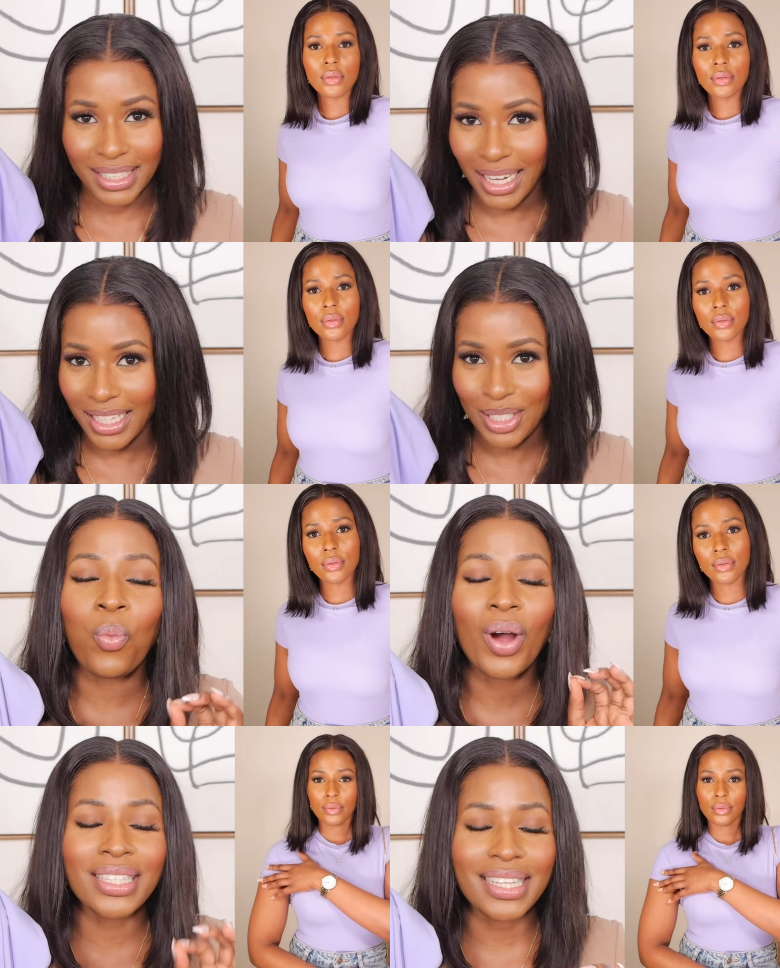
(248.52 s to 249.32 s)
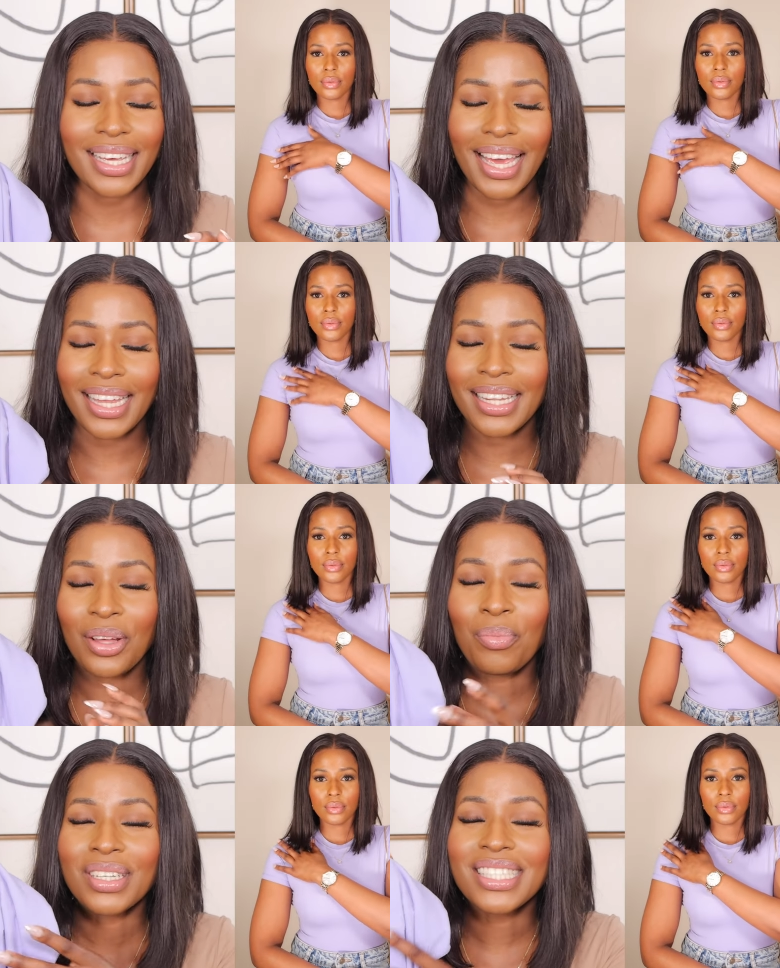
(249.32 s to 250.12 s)
Speaker 1: days. Once again,
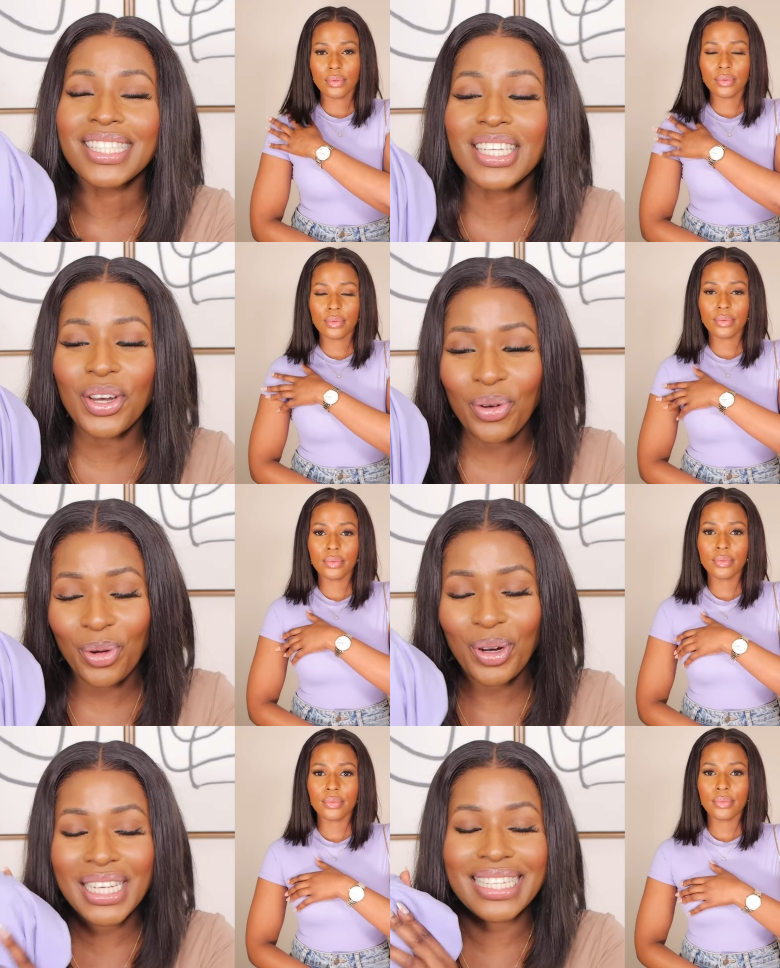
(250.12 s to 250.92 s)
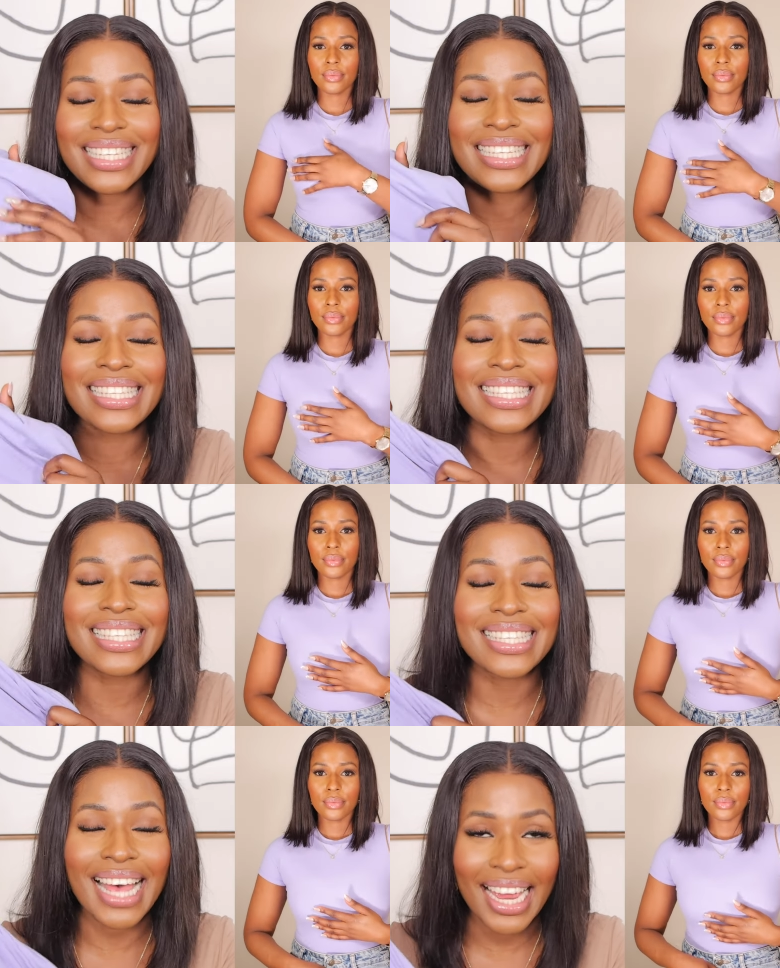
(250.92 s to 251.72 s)
the material is
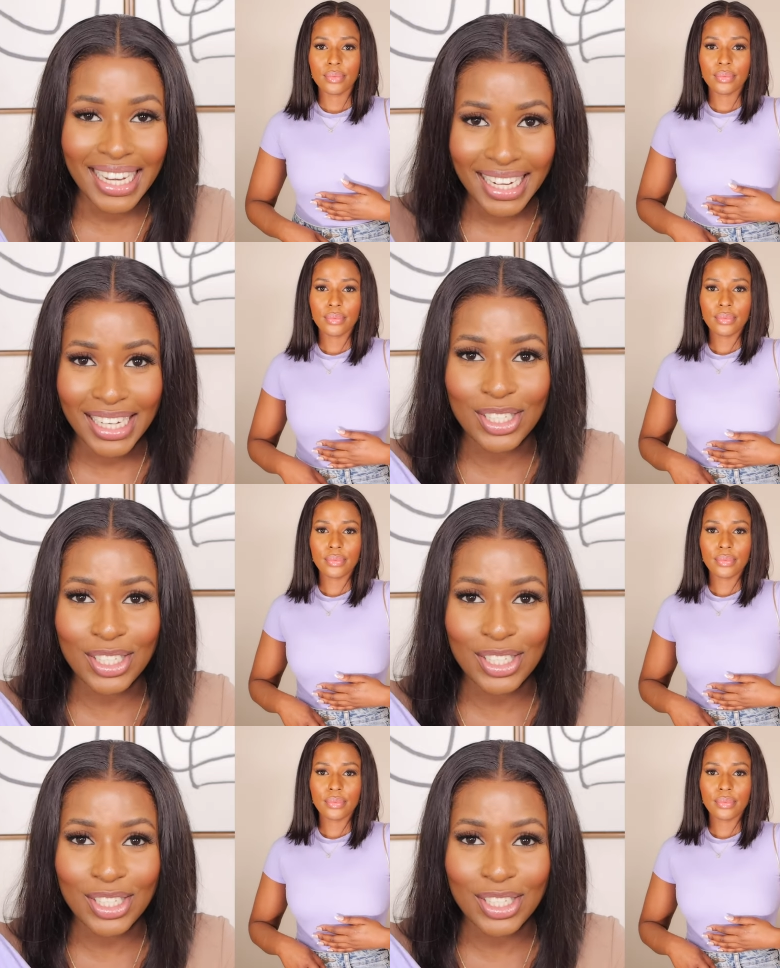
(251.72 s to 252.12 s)
insanely